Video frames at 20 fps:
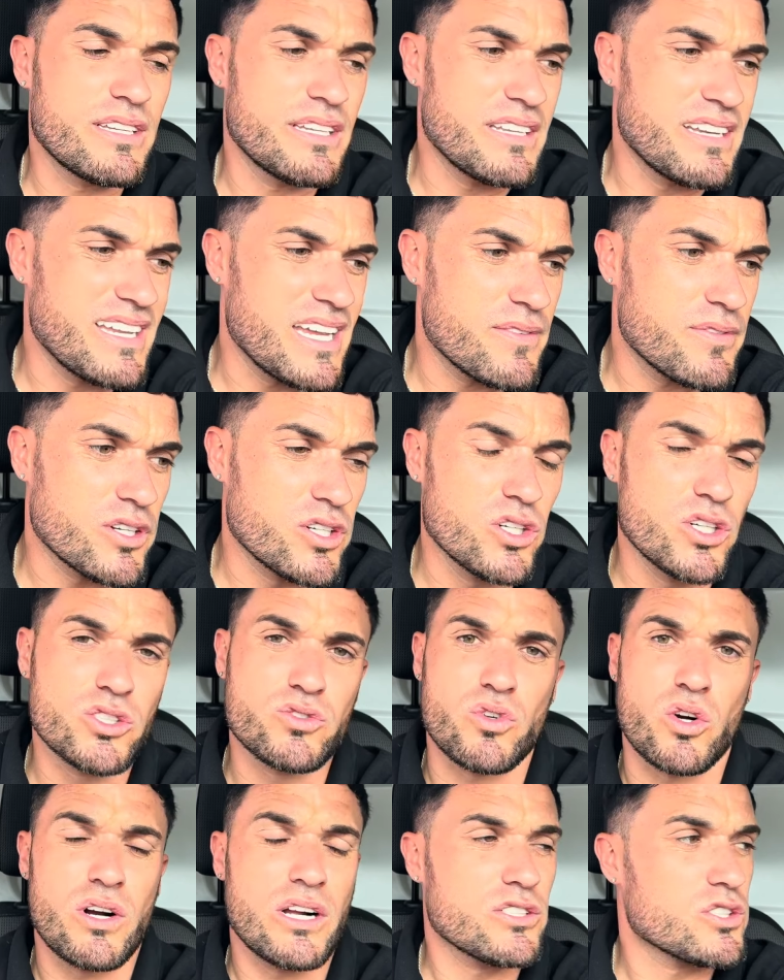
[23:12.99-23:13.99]
Then the day, if it
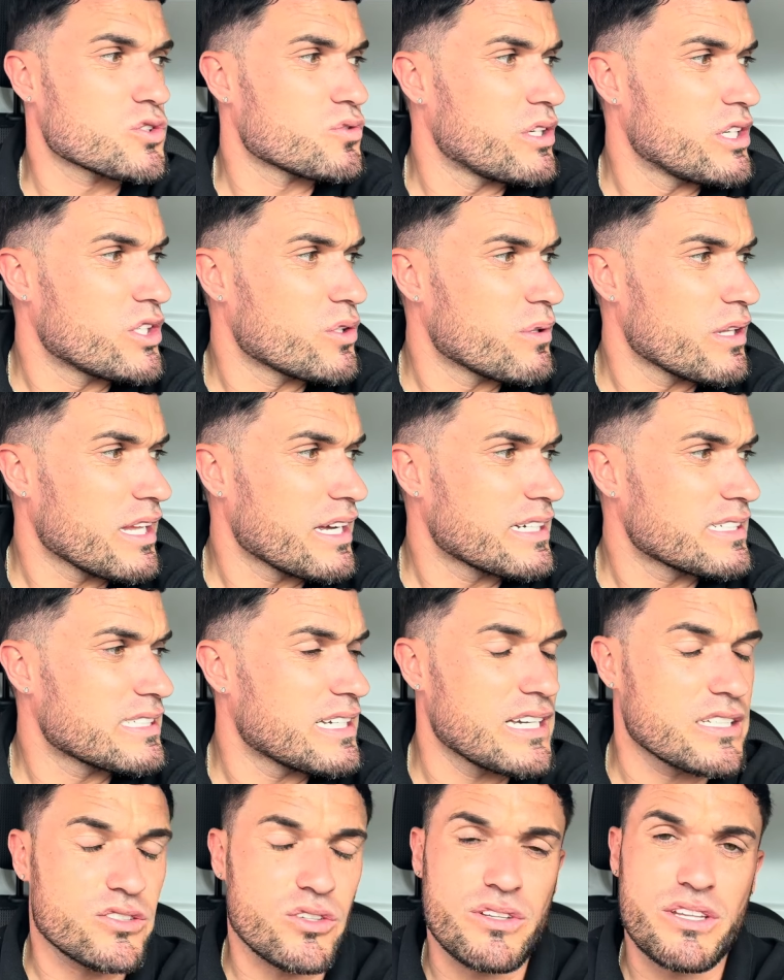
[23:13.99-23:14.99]
goes wrong, I'll just redo it. Like I
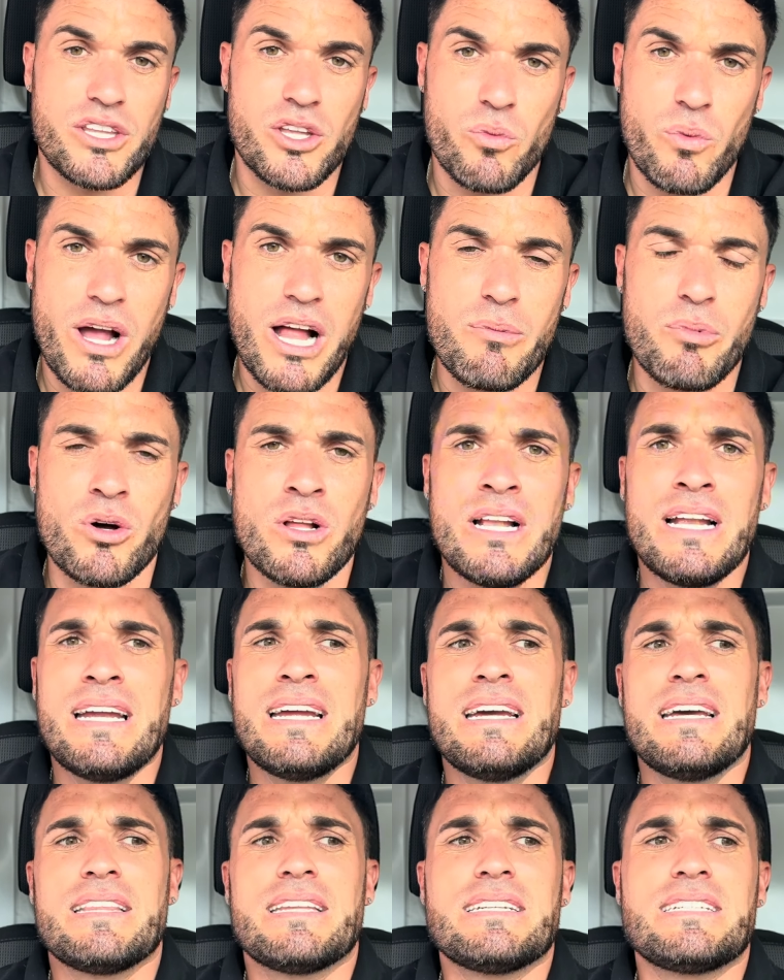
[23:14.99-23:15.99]
say, it's not in the well. But
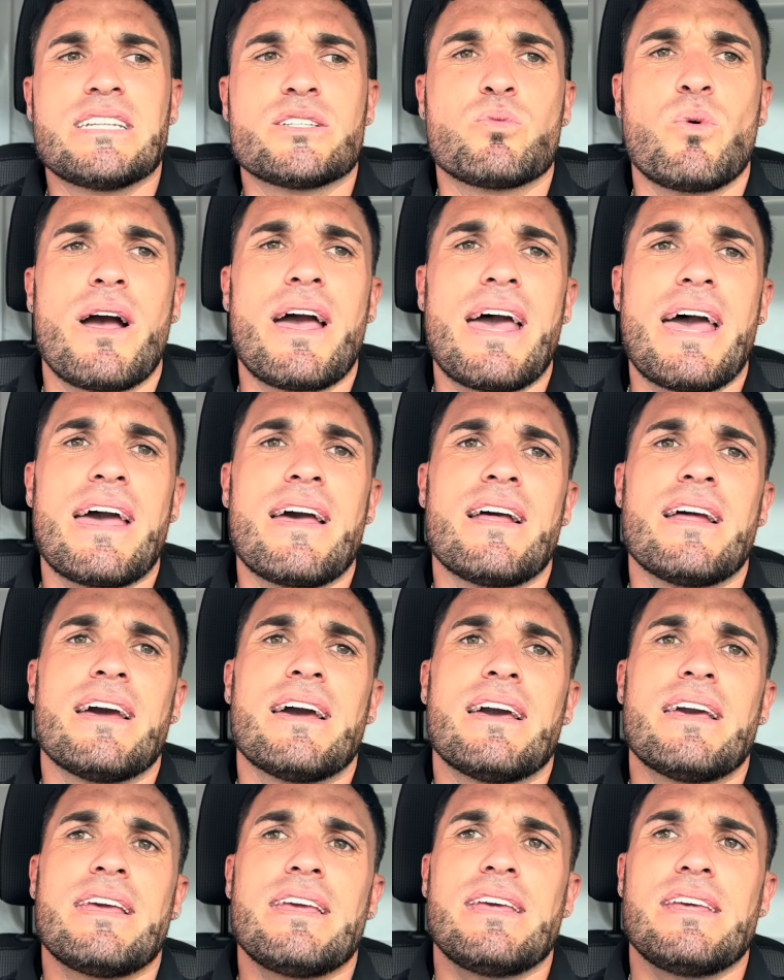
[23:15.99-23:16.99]
this is where
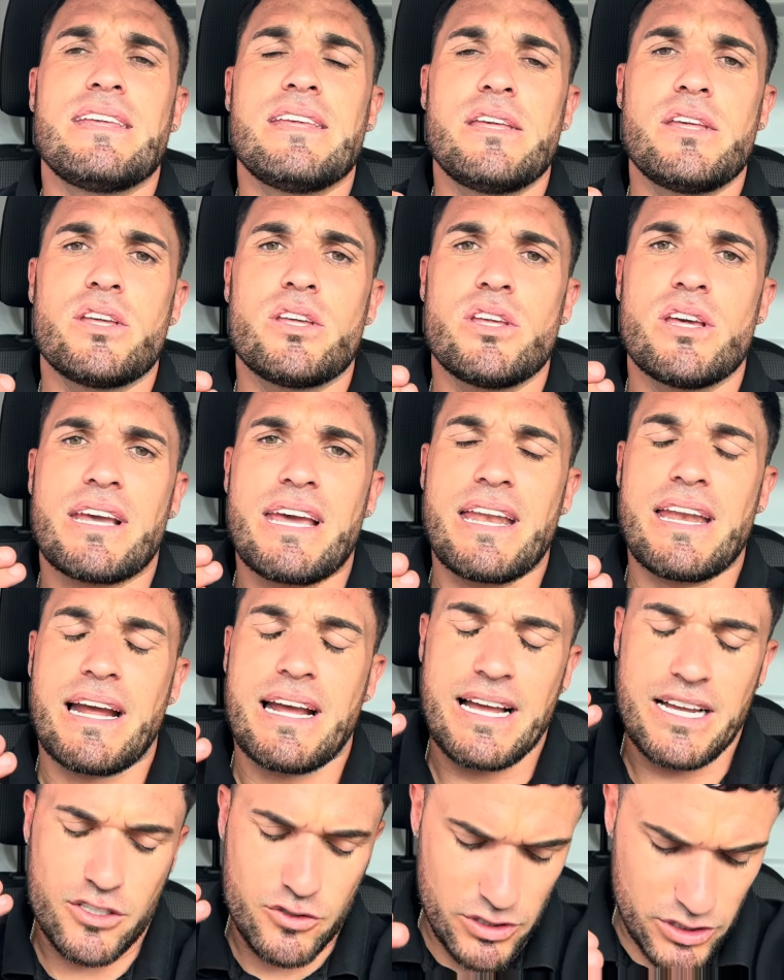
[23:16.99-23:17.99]
you're getting a catch,